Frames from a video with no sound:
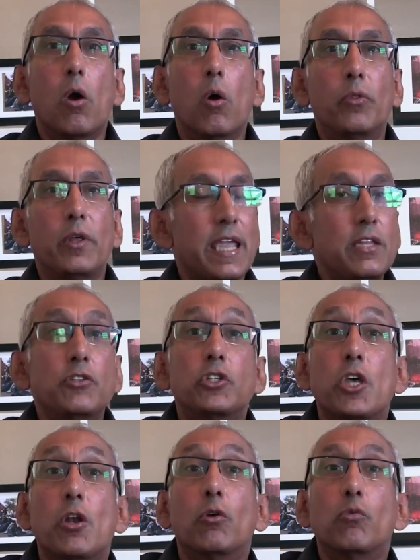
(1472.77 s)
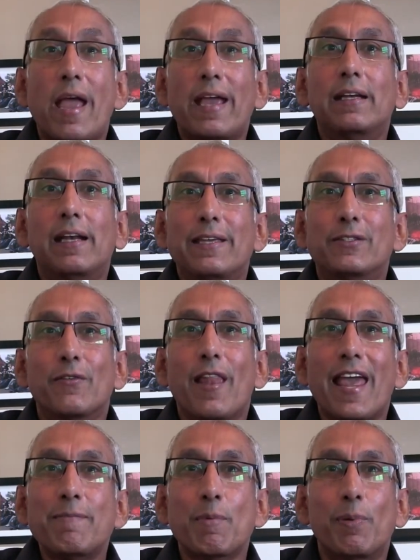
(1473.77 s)
or the internal wranglings of
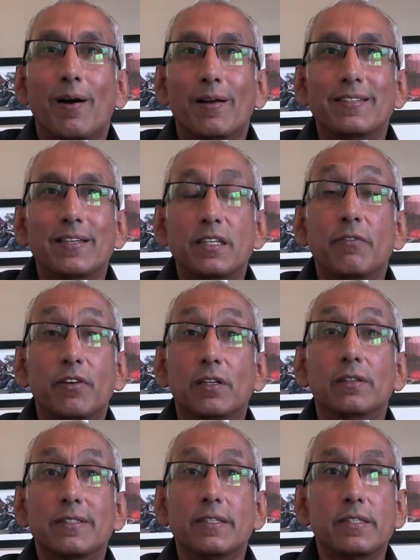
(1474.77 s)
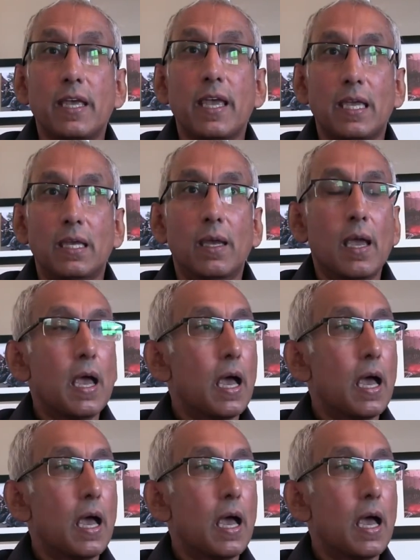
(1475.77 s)
the Labour Party are difficult to see.